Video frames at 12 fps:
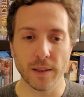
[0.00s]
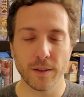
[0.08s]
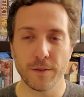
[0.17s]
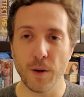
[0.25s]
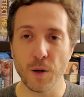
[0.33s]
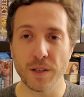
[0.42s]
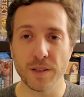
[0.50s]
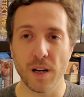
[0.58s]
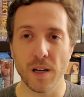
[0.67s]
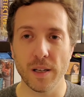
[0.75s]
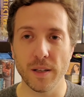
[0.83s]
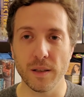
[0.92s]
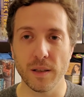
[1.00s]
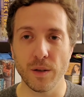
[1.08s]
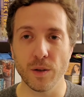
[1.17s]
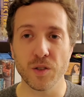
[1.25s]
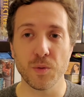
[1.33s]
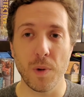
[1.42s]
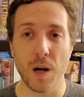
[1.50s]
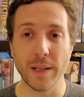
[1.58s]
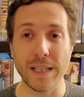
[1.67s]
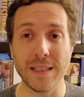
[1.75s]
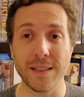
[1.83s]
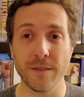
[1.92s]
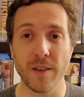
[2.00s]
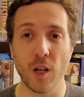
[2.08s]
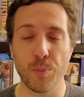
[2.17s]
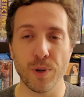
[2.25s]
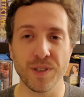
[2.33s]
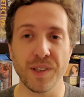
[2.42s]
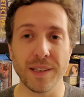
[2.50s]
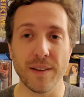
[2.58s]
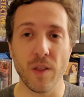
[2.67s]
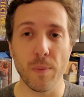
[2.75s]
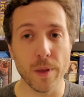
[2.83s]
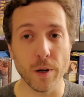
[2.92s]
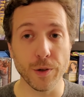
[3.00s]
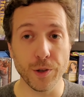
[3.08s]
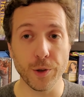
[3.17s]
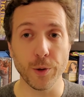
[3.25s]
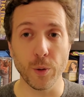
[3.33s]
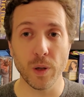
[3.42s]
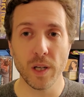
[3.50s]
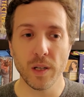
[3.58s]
focus on small indie developers and give them their due